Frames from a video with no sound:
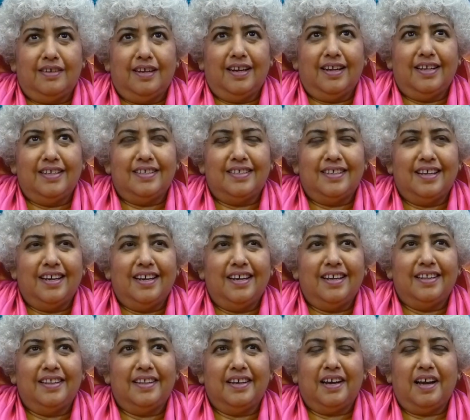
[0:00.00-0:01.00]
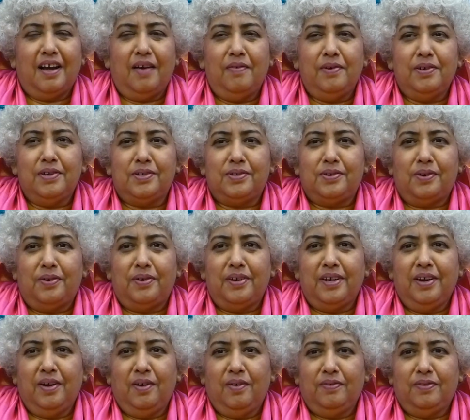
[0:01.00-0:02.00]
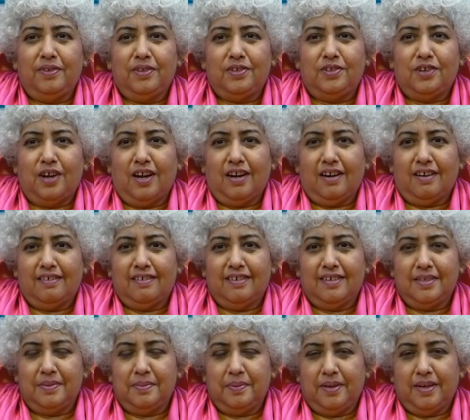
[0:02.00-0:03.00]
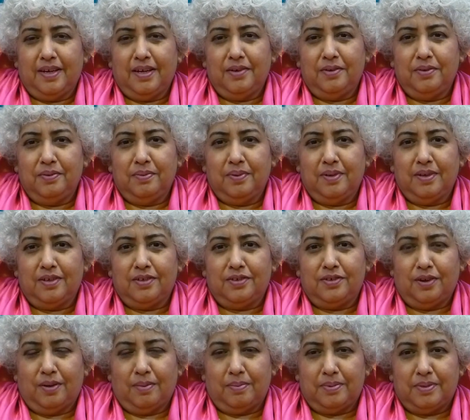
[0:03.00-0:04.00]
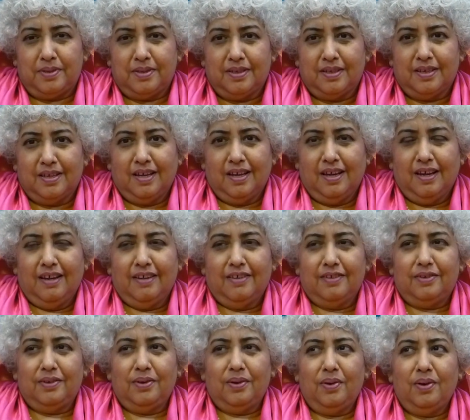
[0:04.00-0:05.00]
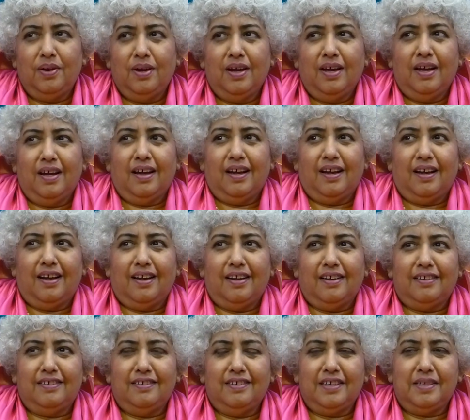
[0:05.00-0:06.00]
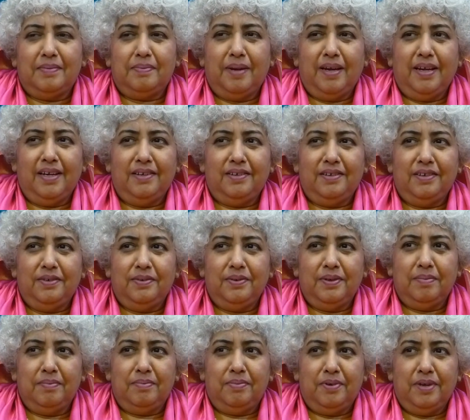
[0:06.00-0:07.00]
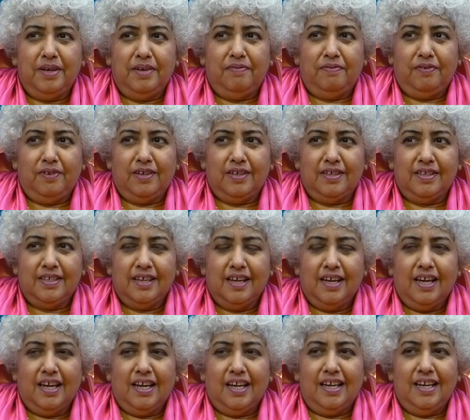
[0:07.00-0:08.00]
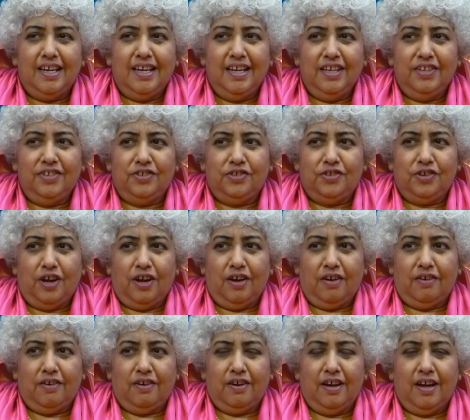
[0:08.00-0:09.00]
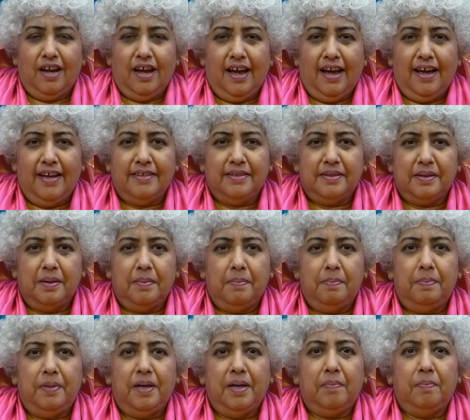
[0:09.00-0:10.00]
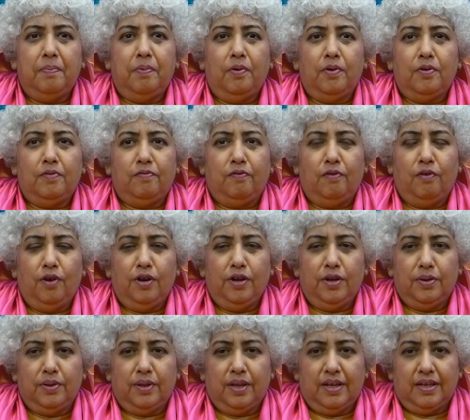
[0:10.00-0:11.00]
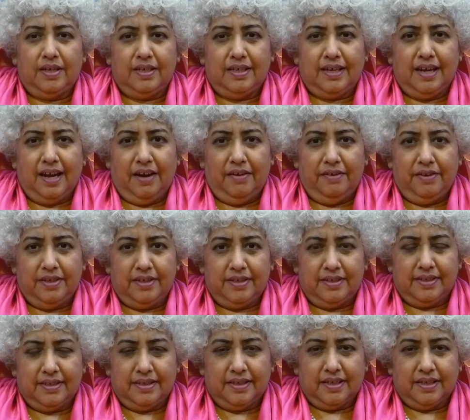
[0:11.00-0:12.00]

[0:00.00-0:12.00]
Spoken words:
I say, the cover story of the chakras when I do workshops. So, to explain to you in brief is, each chakra has a big portfolio that it carries.